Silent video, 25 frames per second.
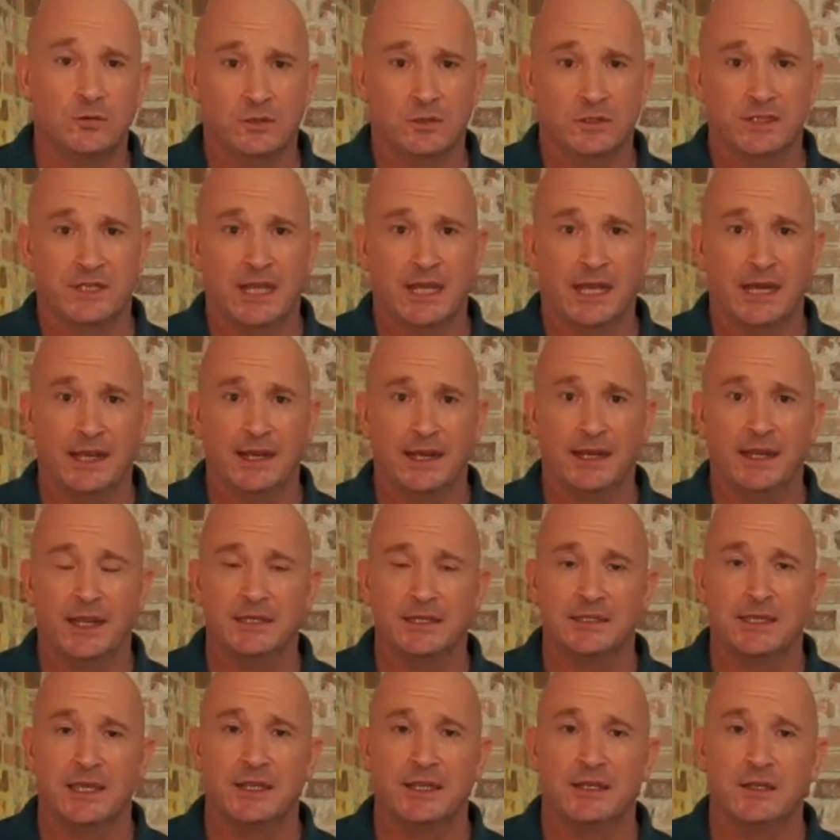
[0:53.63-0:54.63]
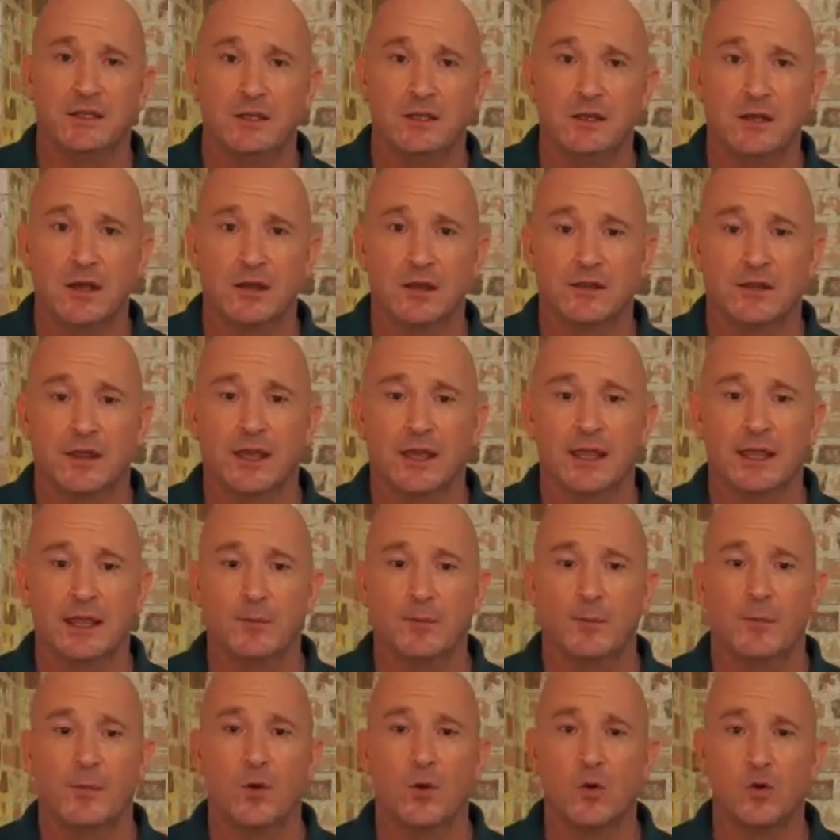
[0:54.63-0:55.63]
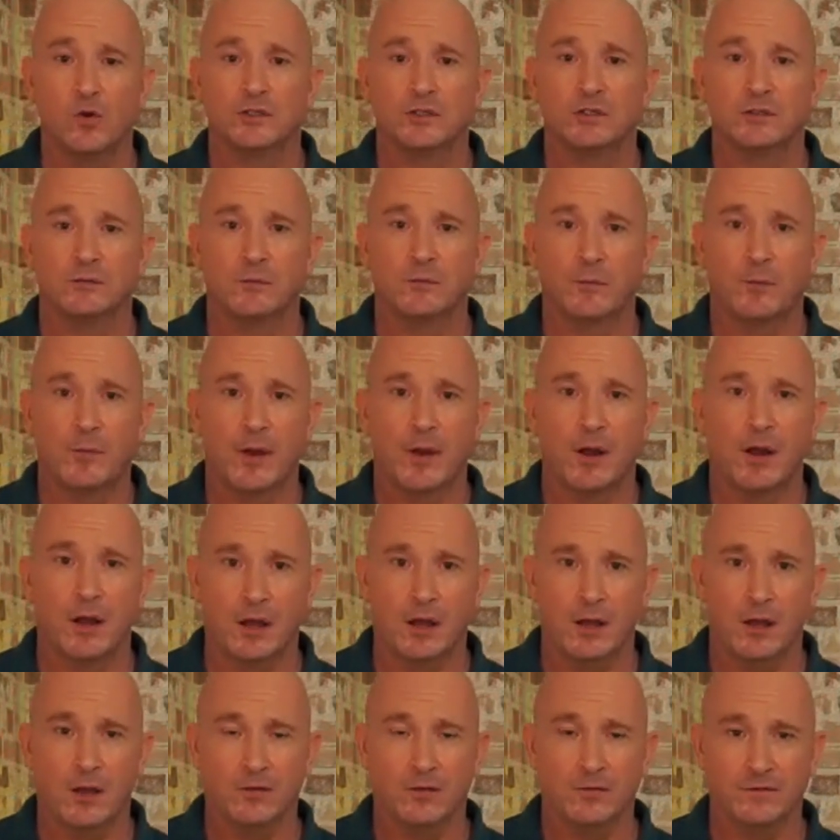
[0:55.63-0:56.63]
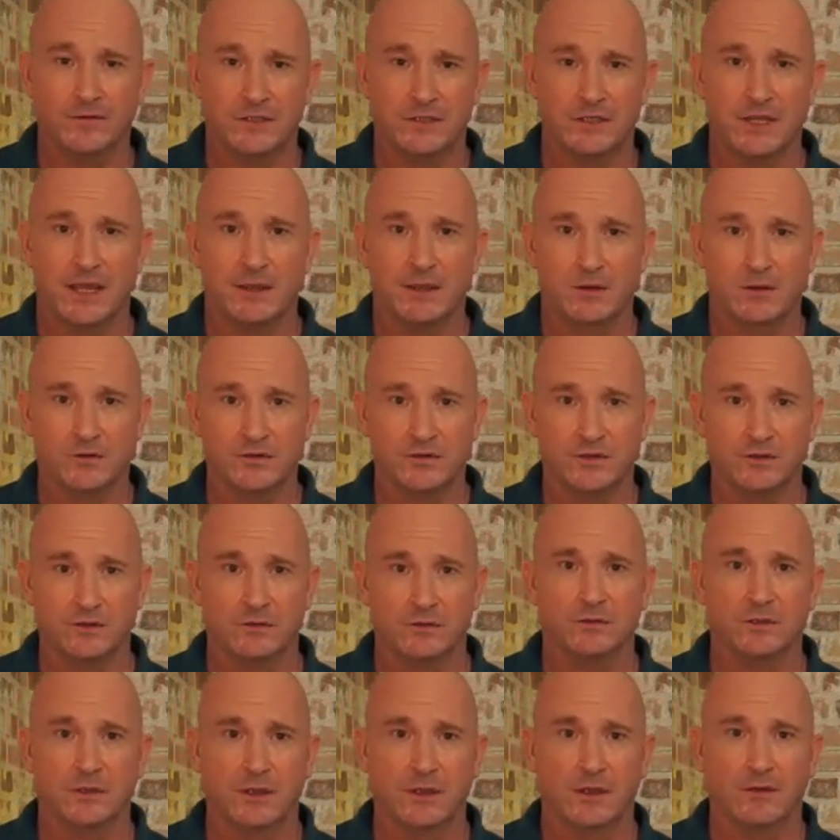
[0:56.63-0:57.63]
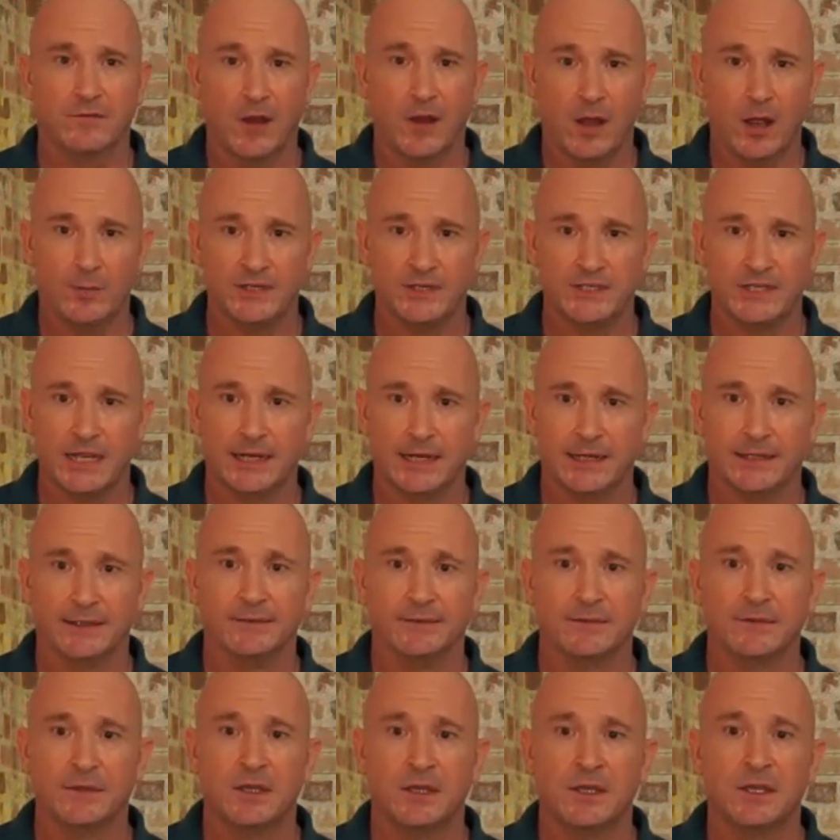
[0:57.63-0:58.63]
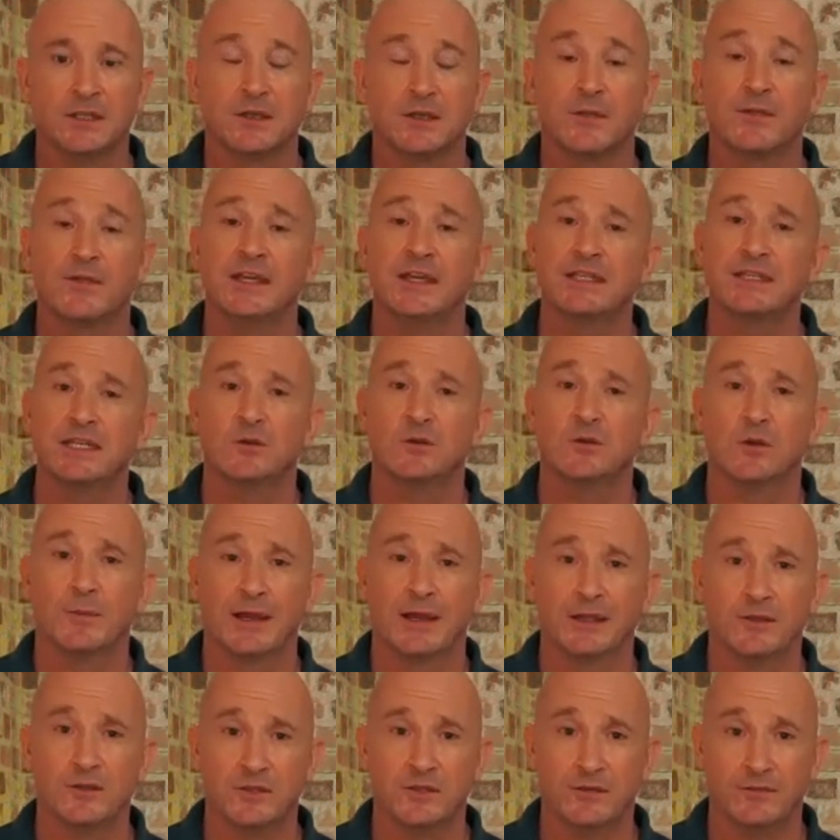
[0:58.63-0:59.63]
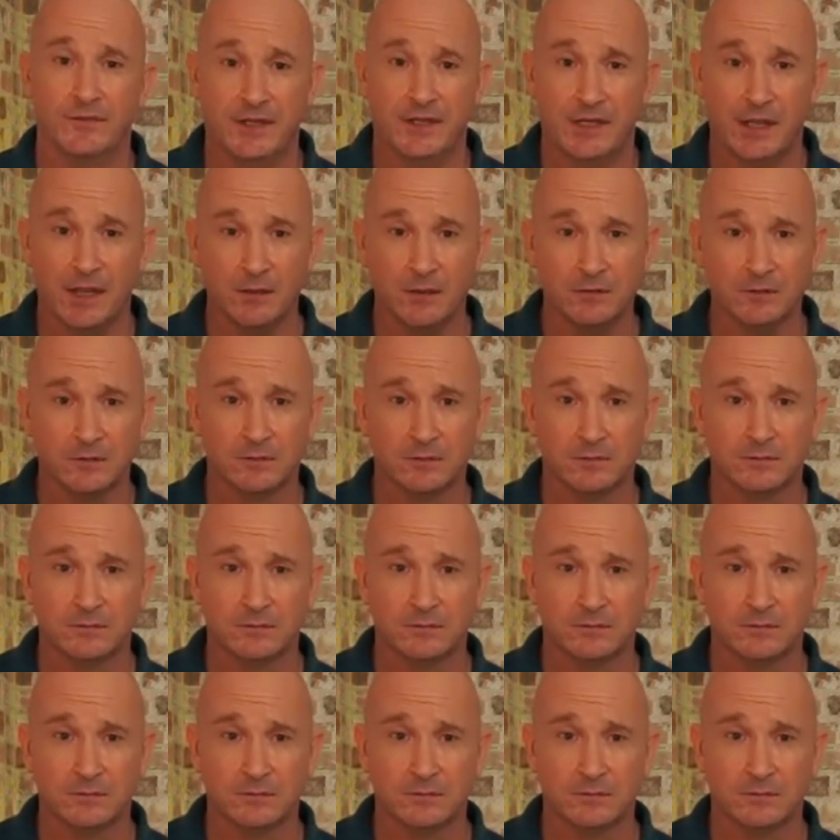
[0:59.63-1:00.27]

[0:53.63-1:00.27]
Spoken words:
selling is another important part of sales of hybrid selling. So this is all about using video.